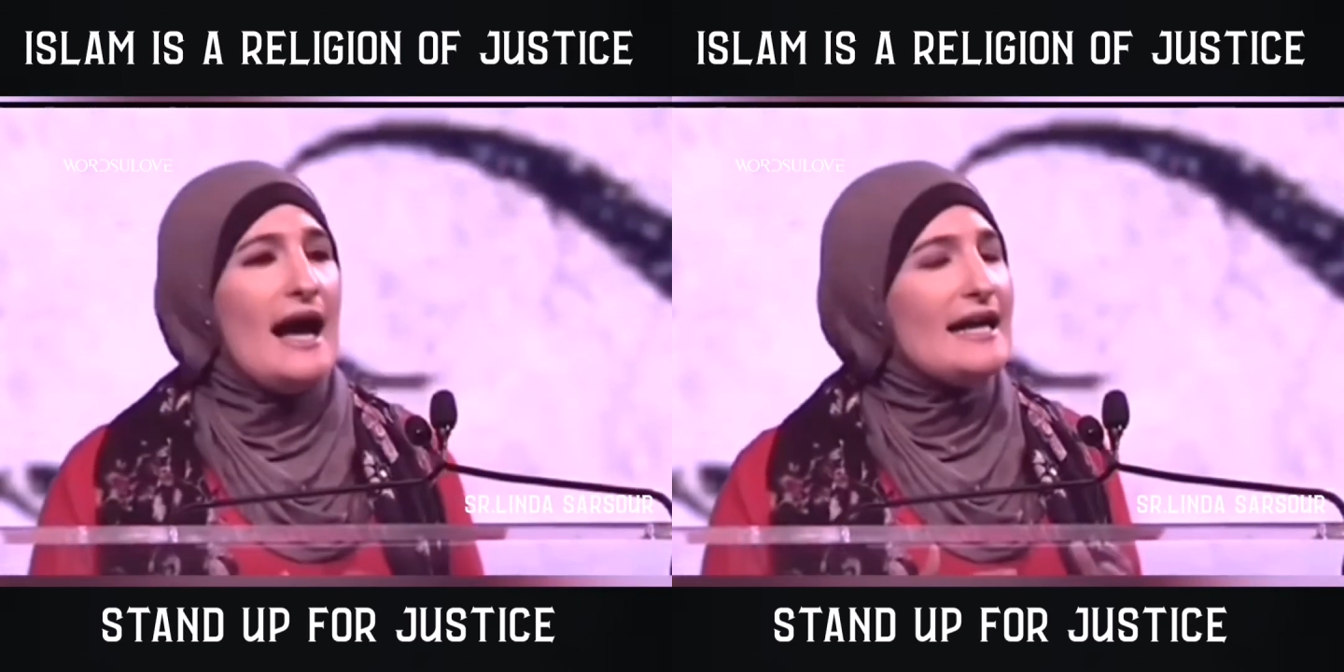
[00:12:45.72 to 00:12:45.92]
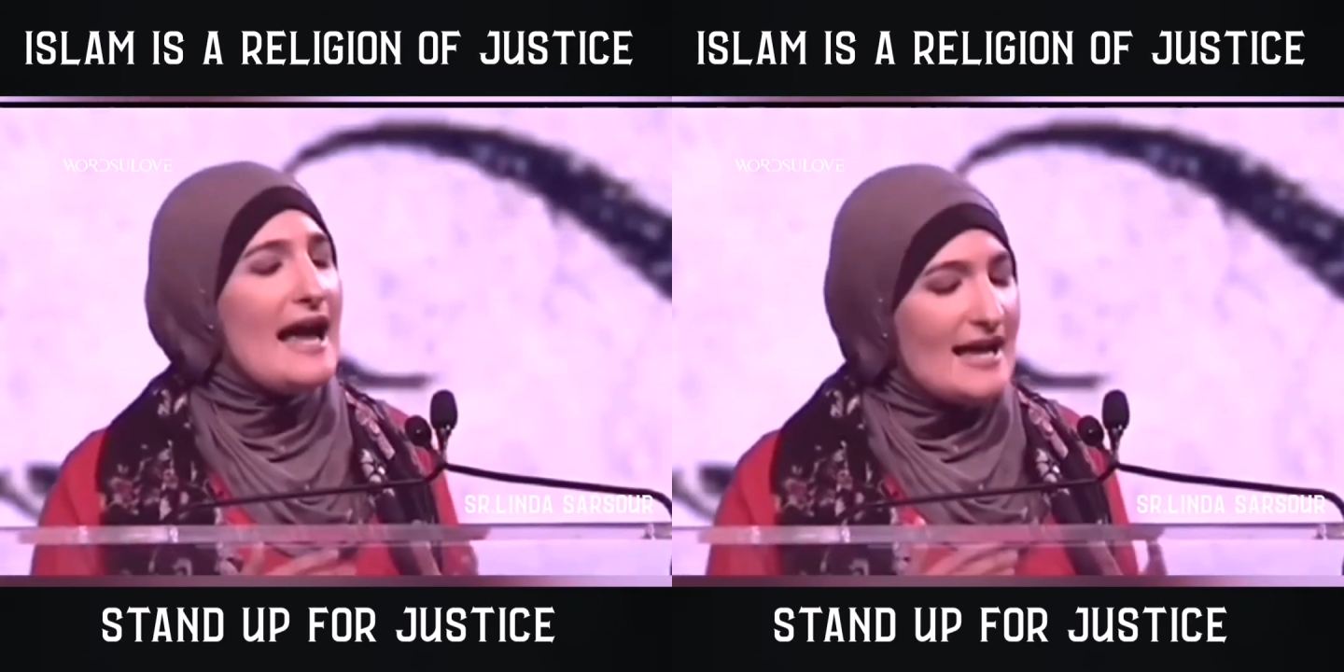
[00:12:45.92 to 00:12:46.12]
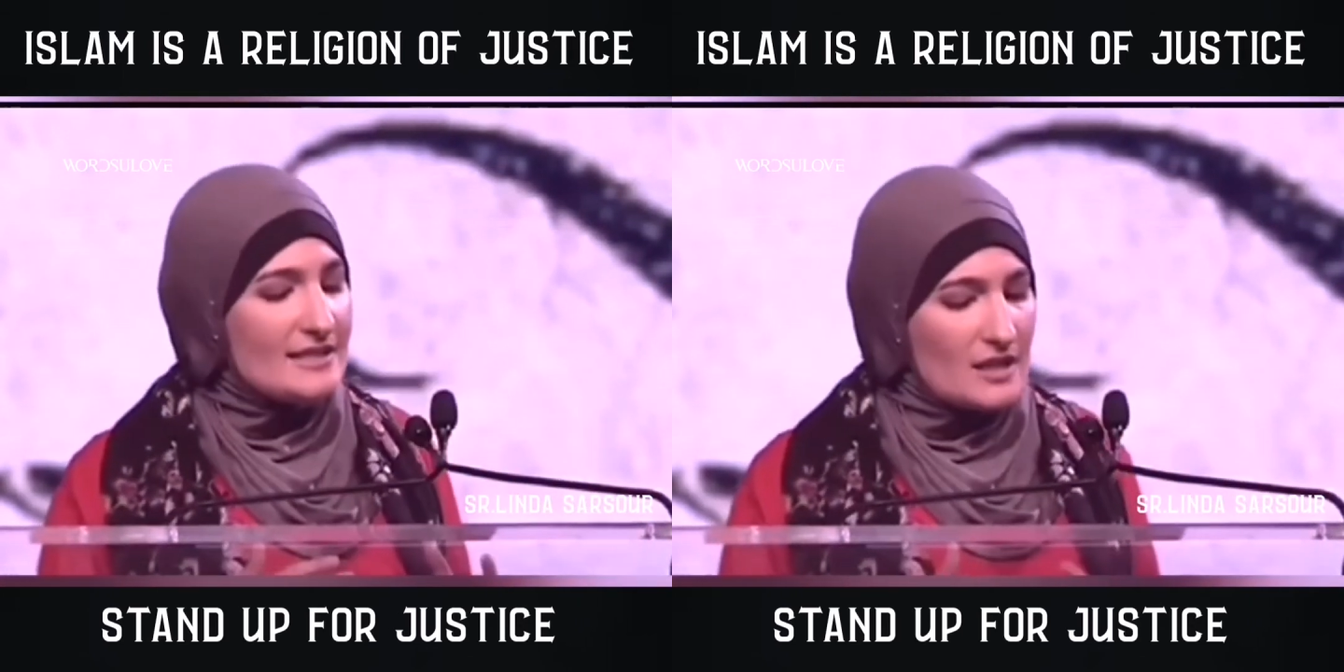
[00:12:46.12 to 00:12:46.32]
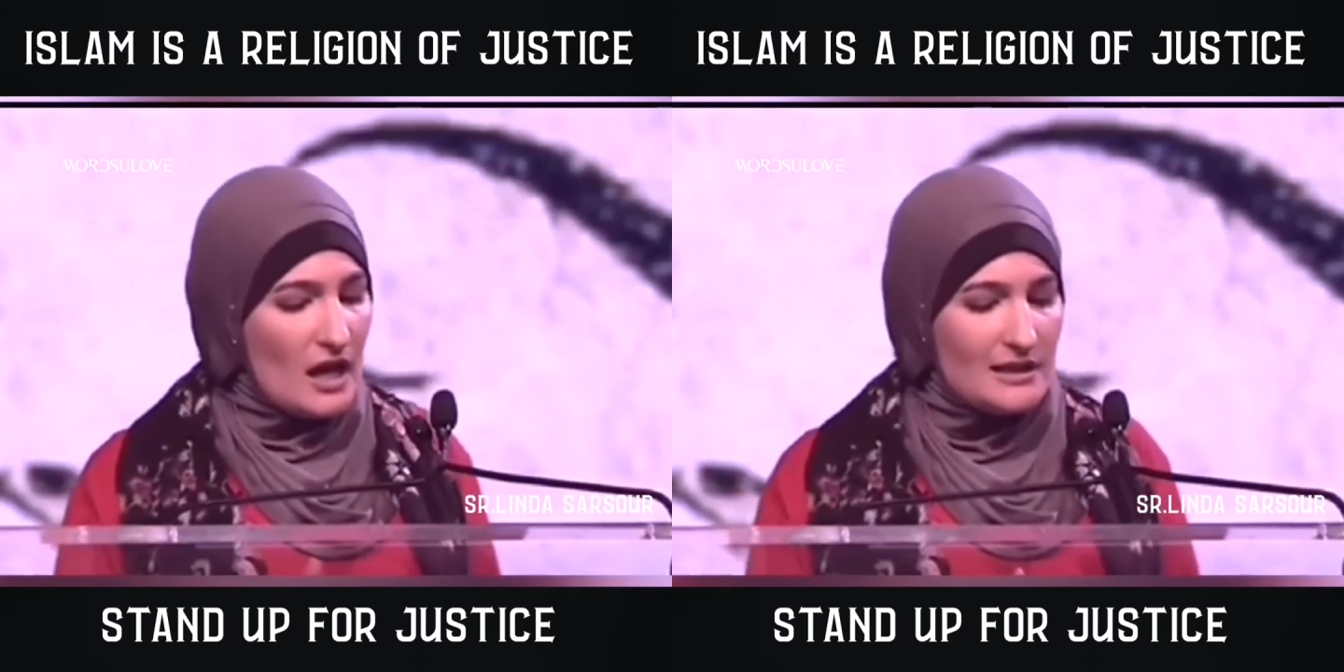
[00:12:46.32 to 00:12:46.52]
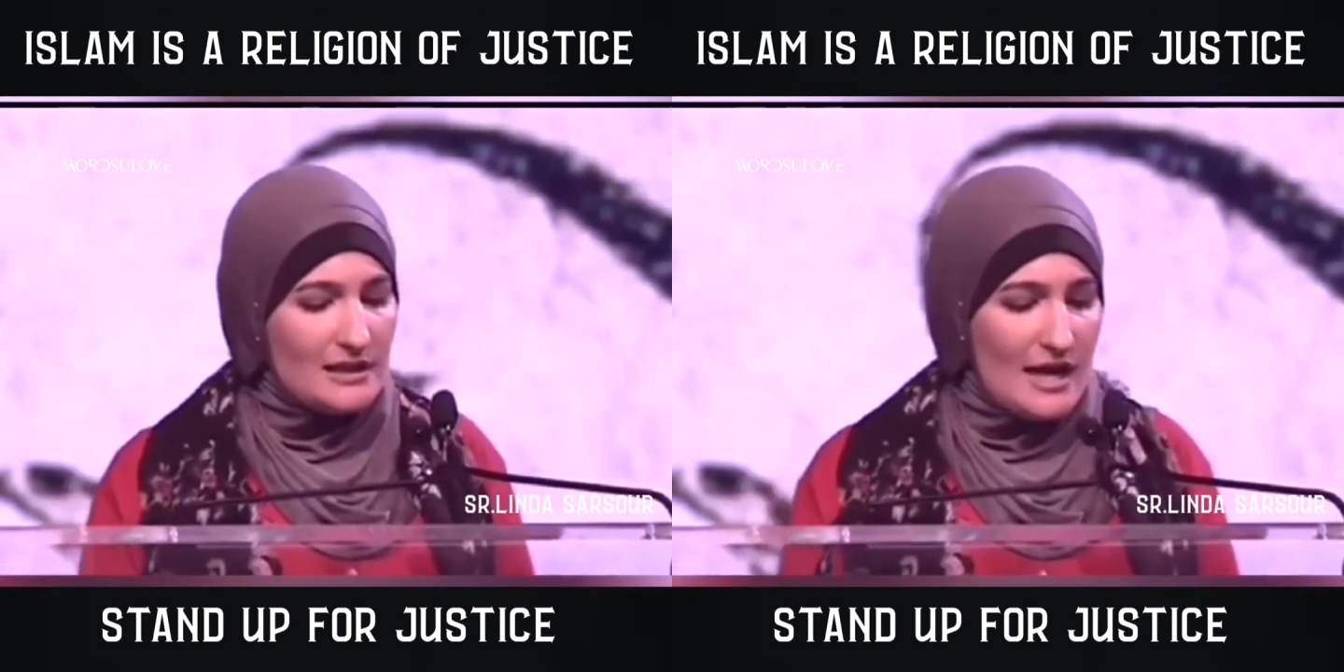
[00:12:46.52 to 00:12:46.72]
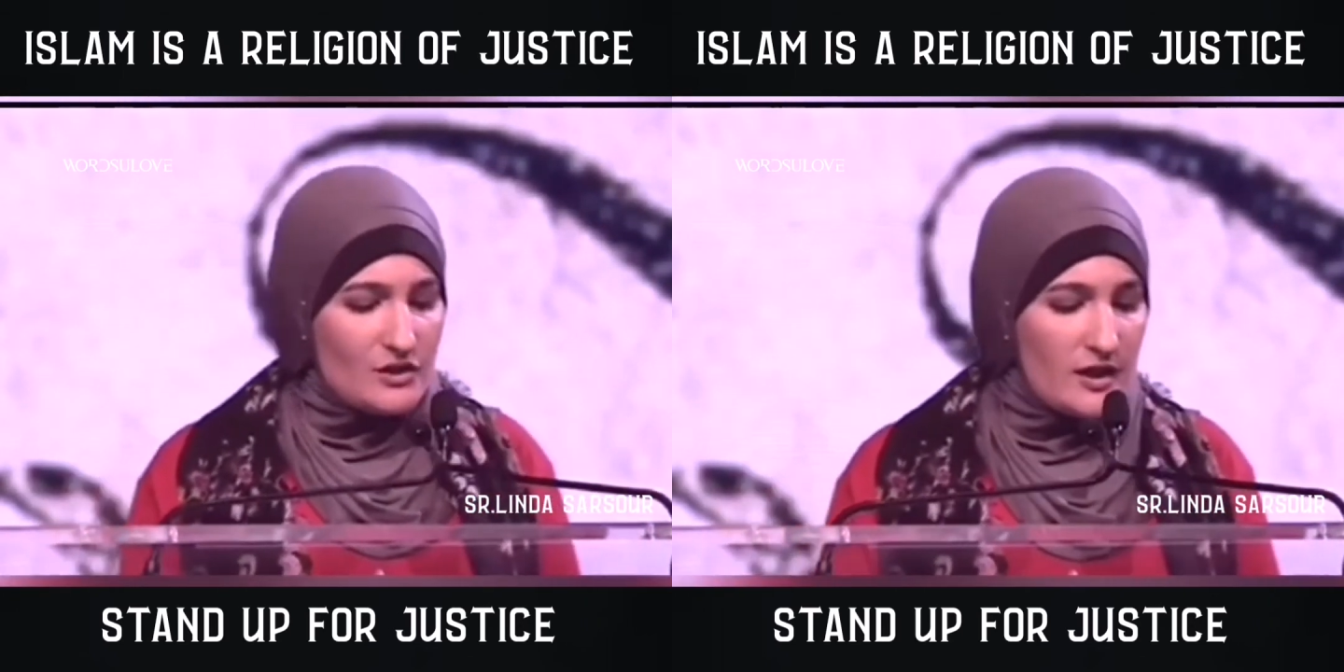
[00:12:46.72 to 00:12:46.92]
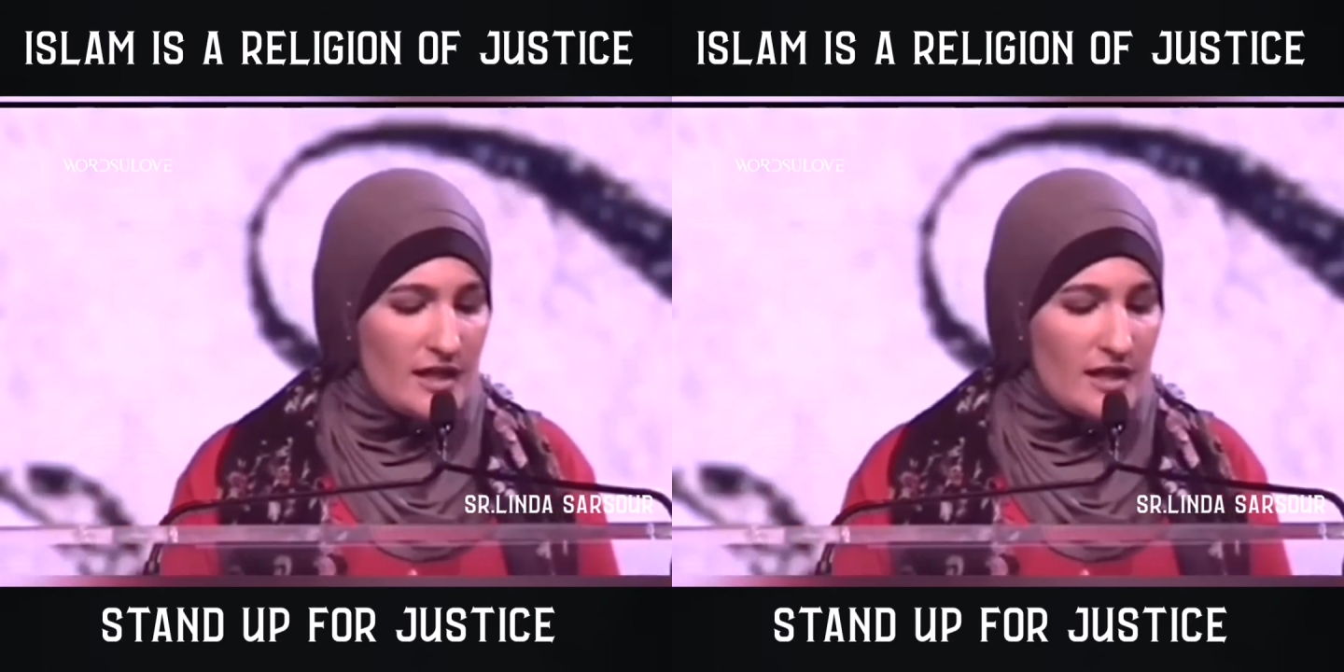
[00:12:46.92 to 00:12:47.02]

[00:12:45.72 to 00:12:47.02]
I ask Allah